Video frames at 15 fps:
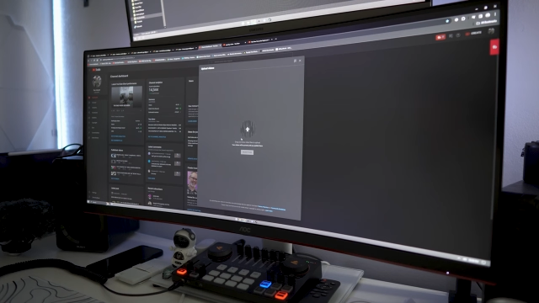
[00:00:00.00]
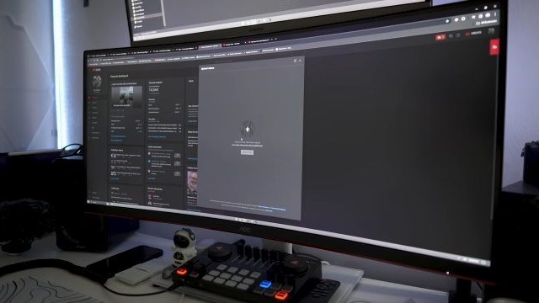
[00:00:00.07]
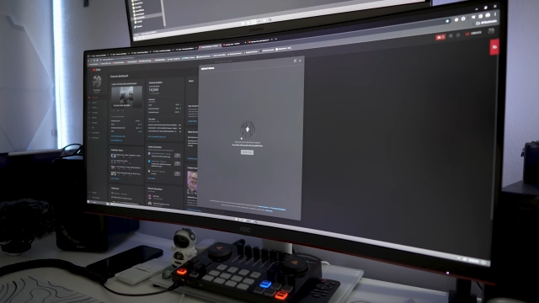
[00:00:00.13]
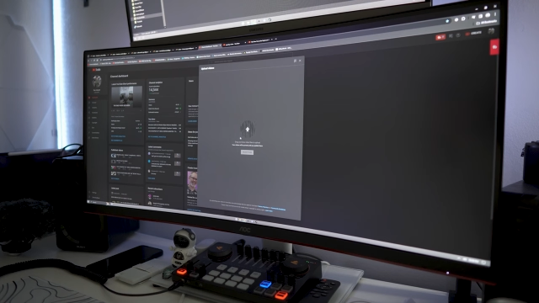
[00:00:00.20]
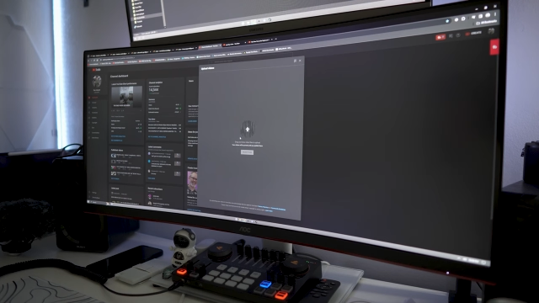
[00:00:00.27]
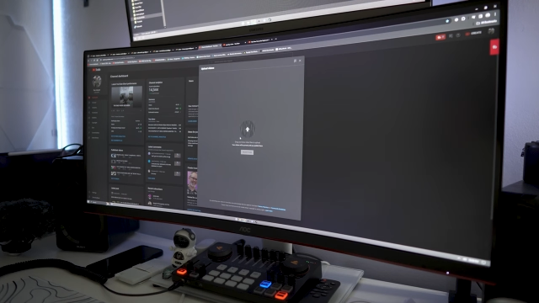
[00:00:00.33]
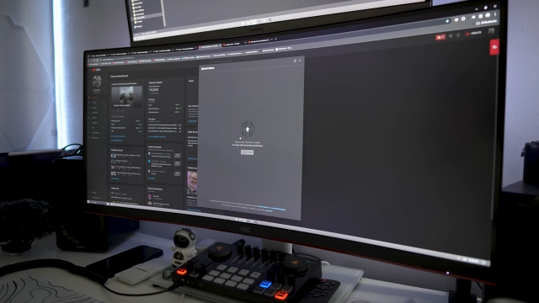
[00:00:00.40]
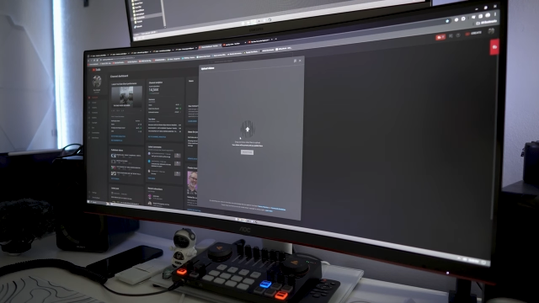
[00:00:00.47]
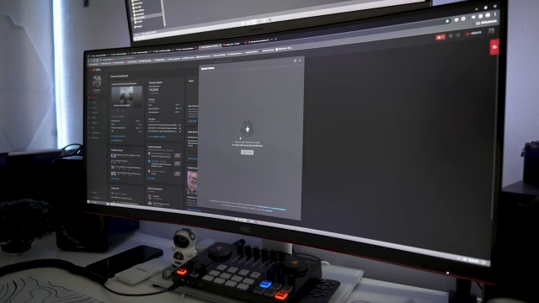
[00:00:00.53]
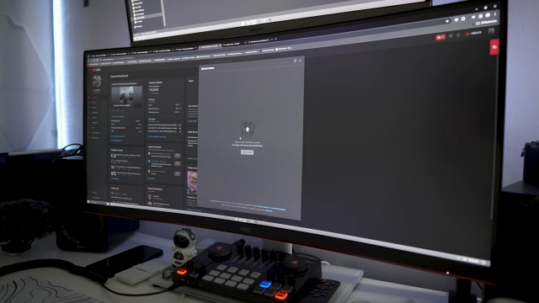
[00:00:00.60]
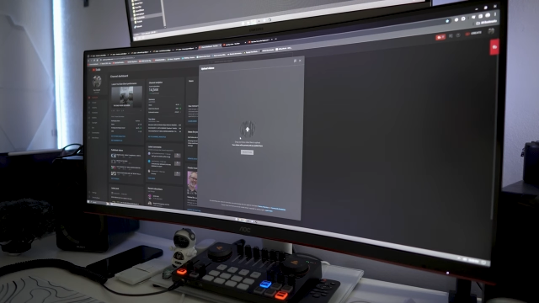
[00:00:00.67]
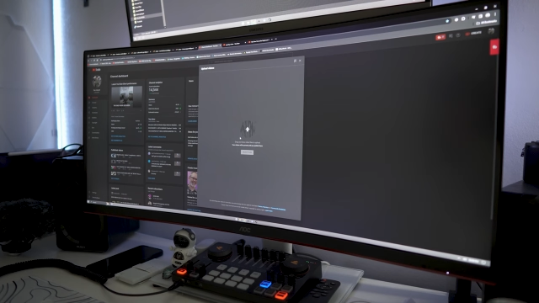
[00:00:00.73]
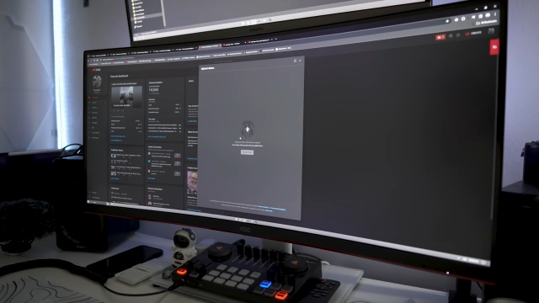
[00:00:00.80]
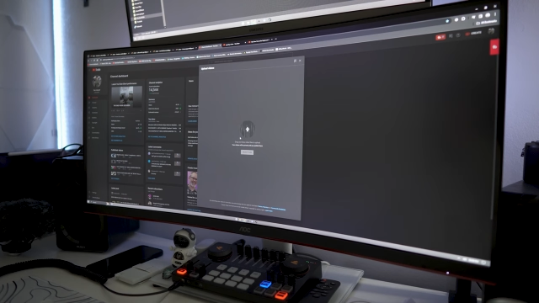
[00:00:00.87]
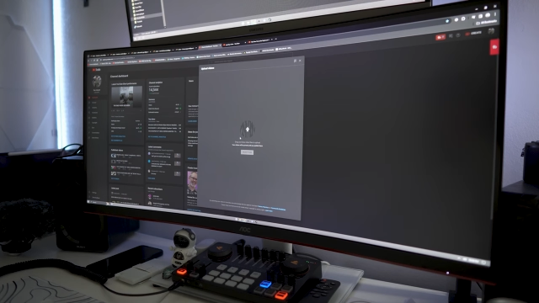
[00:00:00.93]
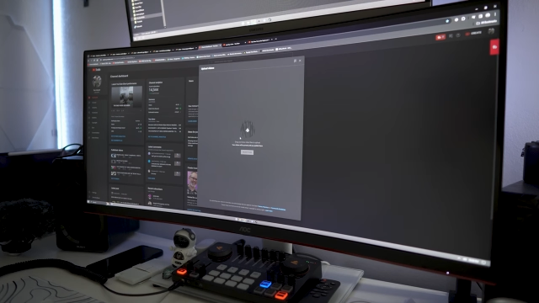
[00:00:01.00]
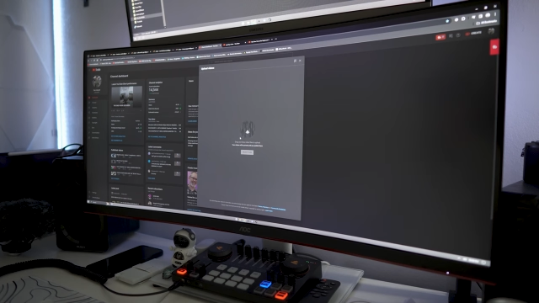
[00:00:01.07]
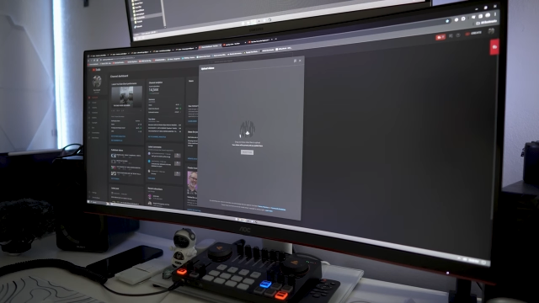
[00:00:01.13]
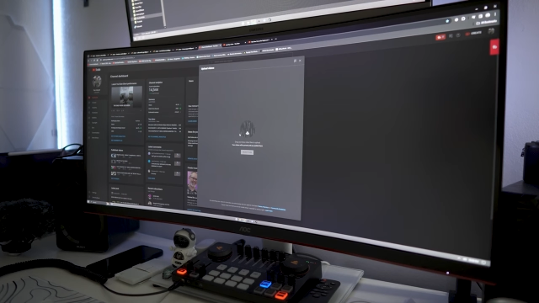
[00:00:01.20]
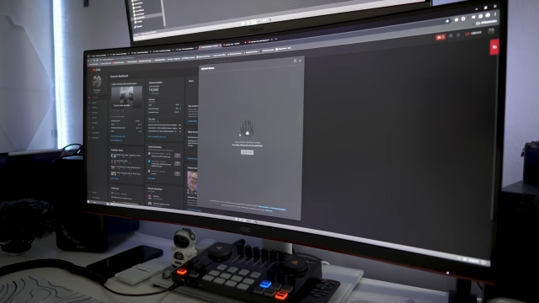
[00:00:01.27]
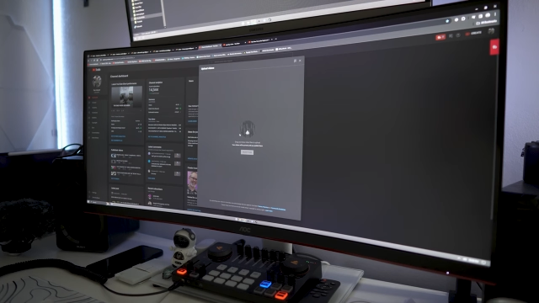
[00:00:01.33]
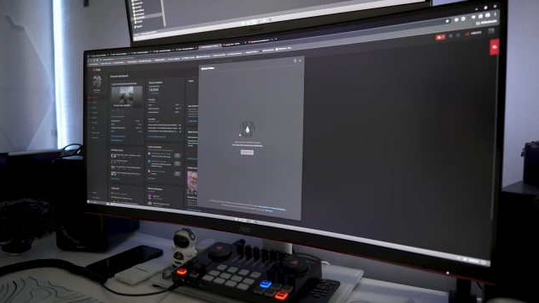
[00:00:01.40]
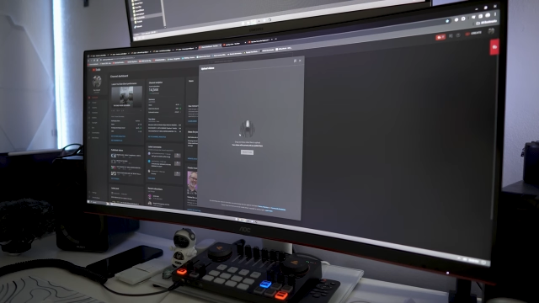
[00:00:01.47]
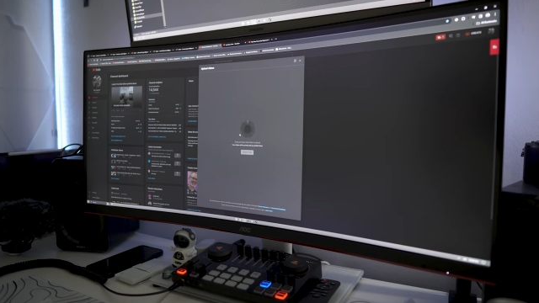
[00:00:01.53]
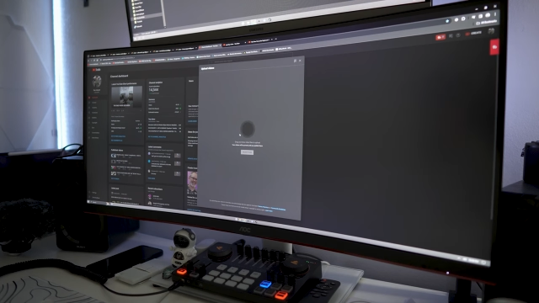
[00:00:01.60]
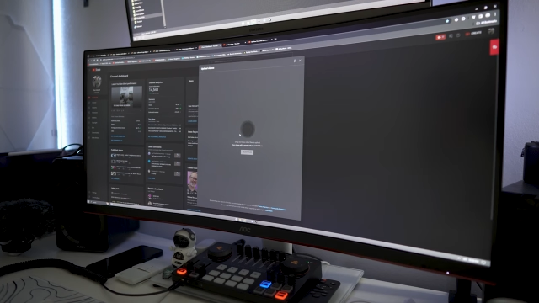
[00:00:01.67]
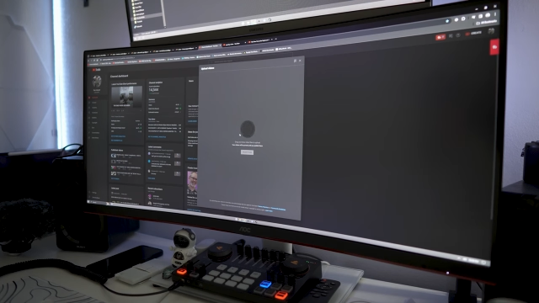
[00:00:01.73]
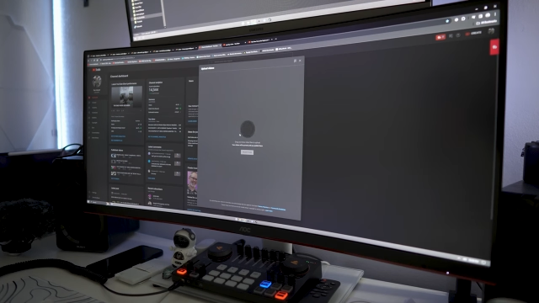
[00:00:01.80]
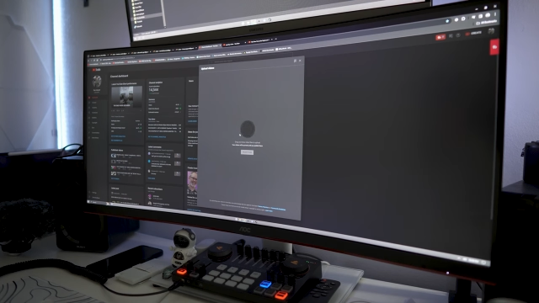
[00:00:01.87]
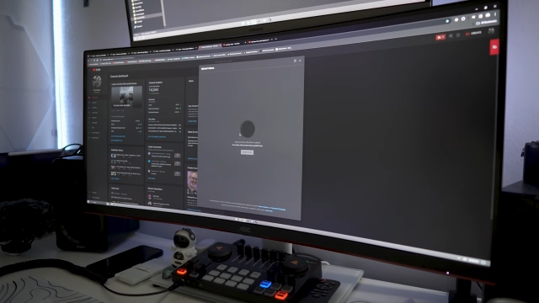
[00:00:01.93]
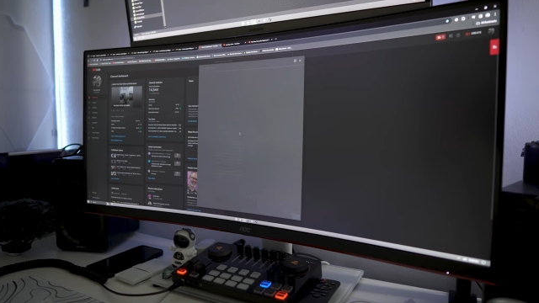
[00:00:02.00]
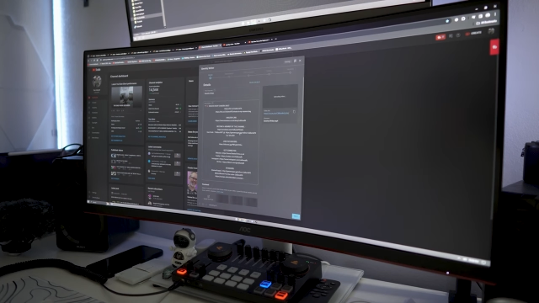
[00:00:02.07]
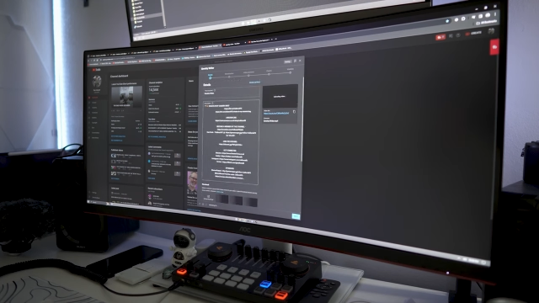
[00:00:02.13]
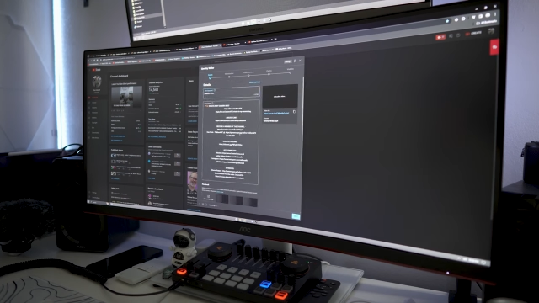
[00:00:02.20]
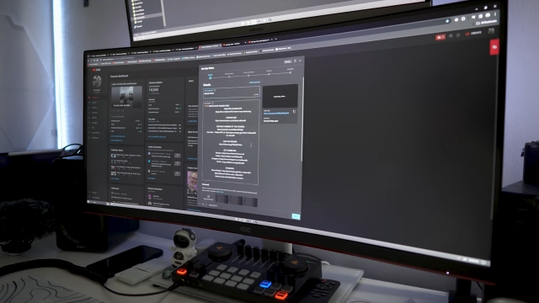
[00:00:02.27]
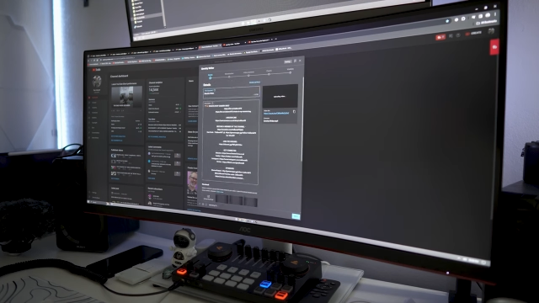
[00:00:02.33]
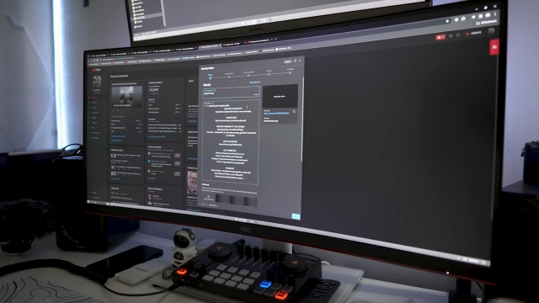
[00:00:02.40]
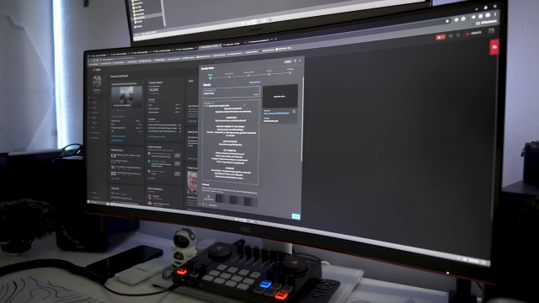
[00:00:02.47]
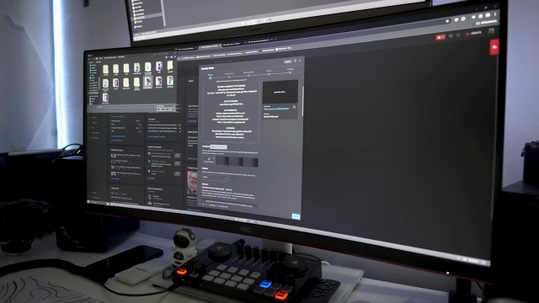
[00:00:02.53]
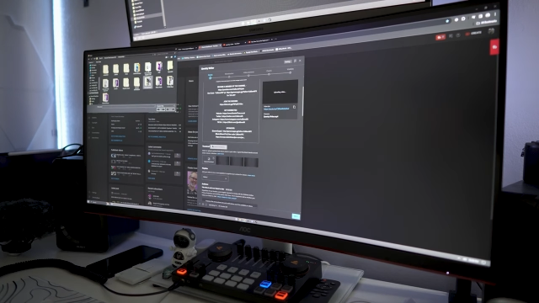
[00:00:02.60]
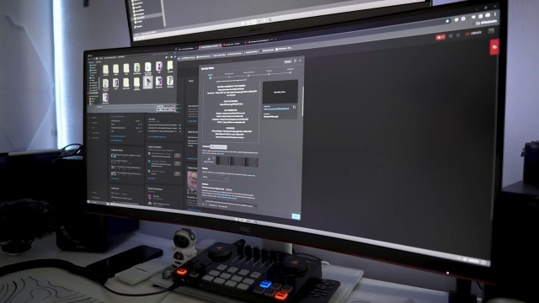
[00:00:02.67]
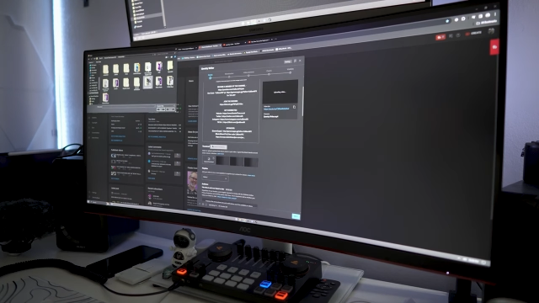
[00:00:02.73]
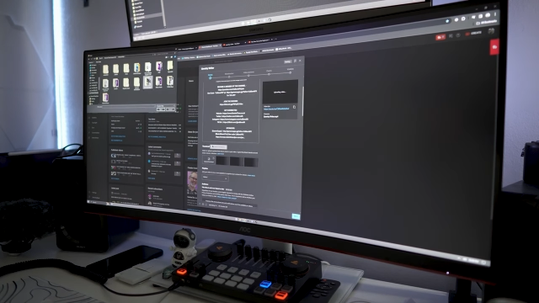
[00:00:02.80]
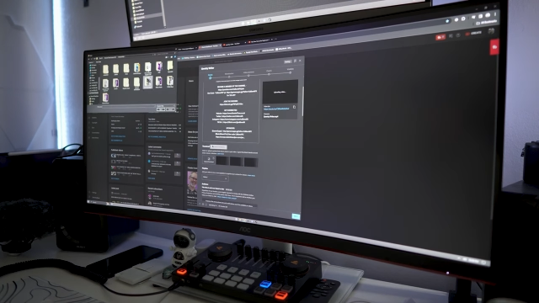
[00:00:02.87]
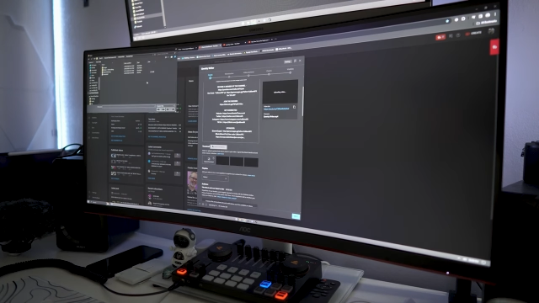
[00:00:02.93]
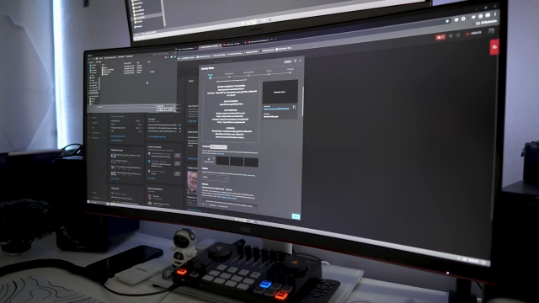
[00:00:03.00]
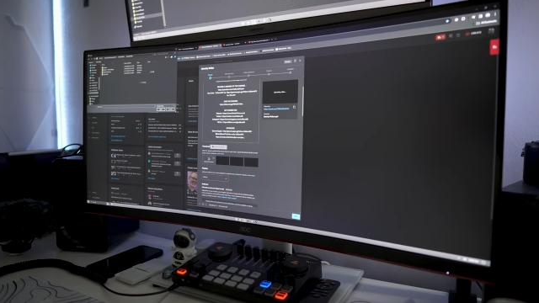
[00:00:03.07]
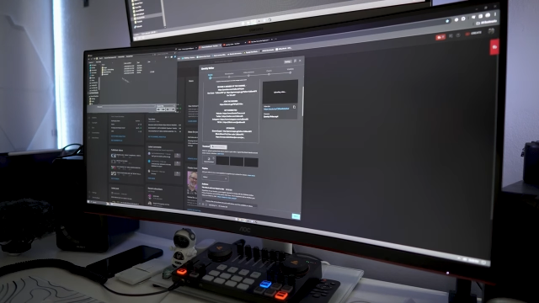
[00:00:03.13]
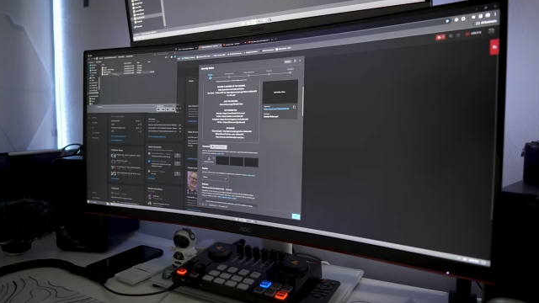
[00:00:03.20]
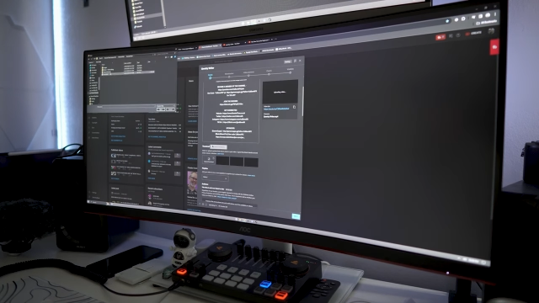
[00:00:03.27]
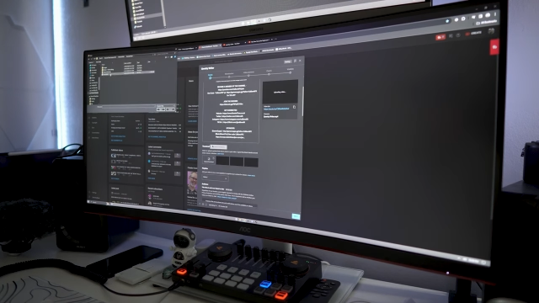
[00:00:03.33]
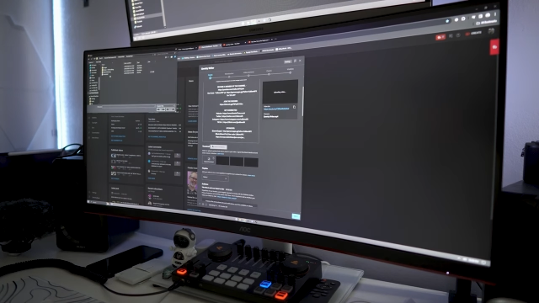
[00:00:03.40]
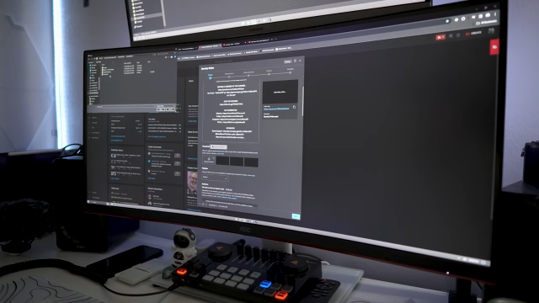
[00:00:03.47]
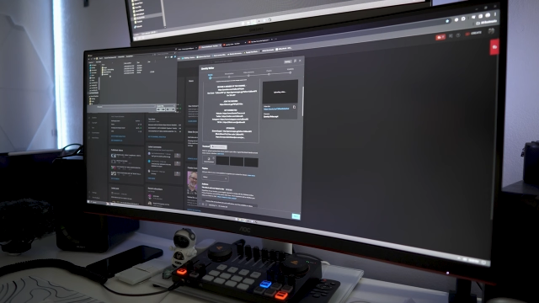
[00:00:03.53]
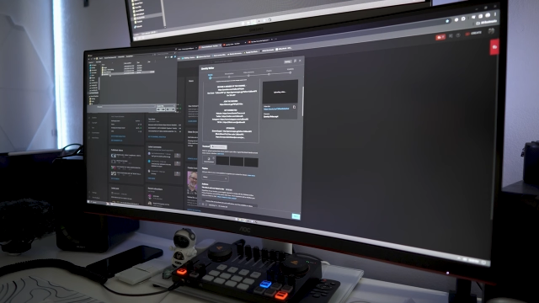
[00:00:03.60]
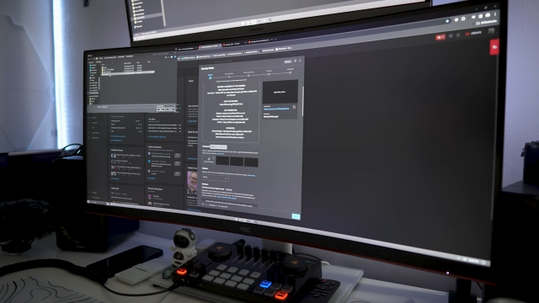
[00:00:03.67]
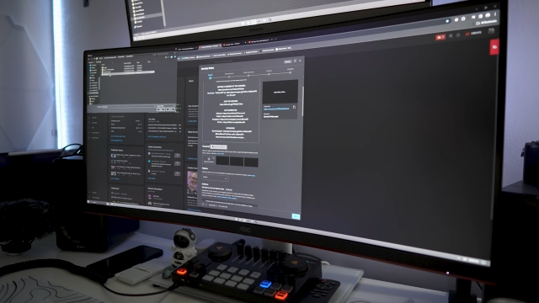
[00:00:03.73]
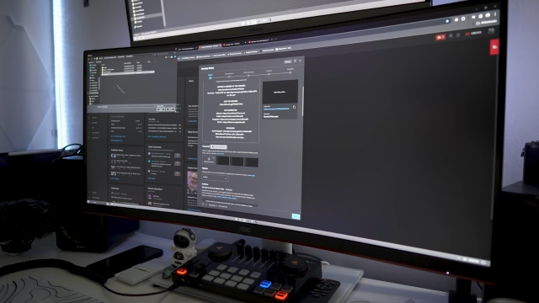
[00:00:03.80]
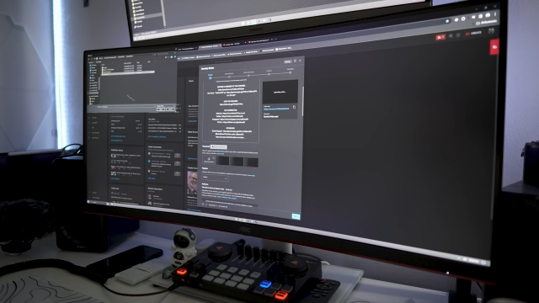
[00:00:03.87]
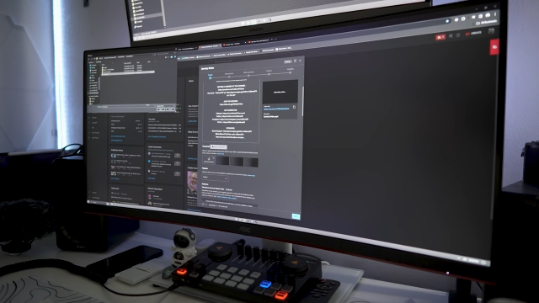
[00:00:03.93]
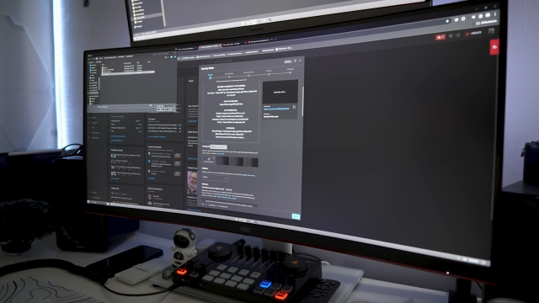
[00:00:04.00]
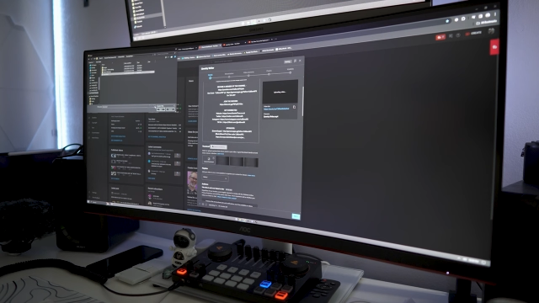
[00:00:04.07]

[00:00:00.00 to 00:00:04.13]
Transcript: [unreadable: no face in view]